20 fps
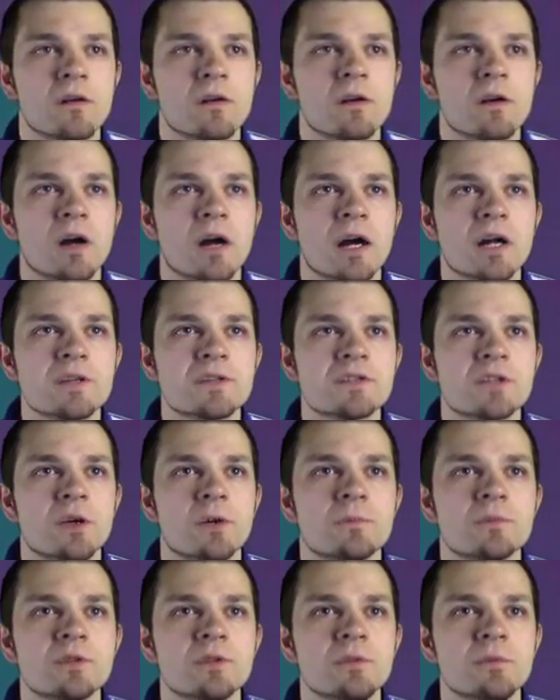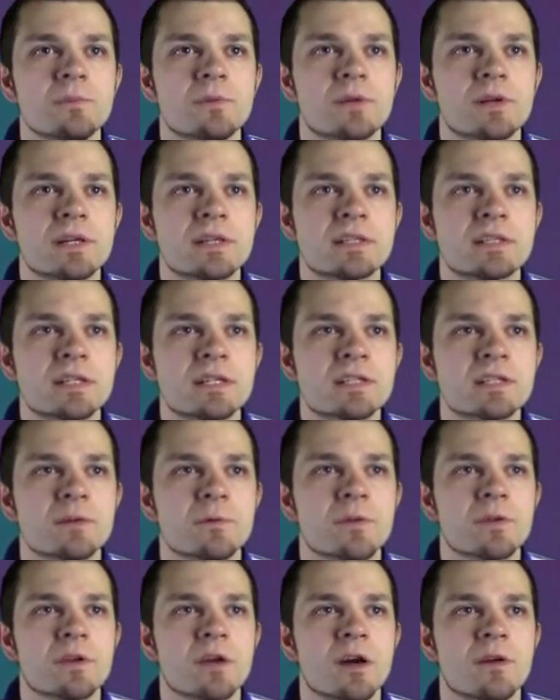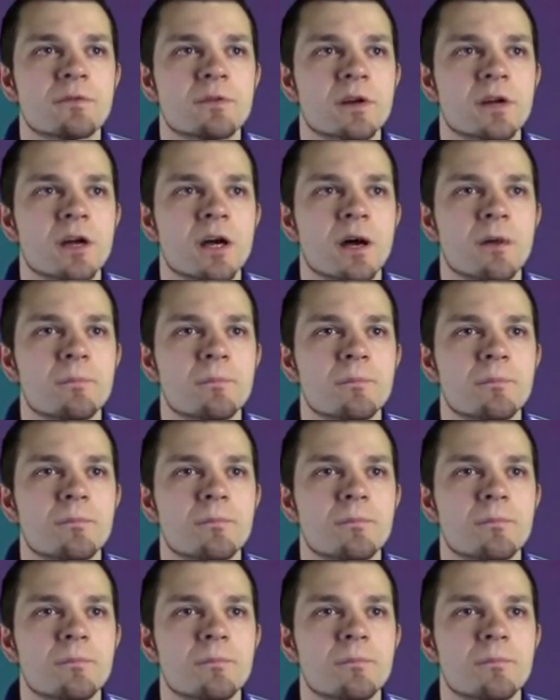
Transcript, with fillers: Alright, so I'm doing pretty decent with covering up.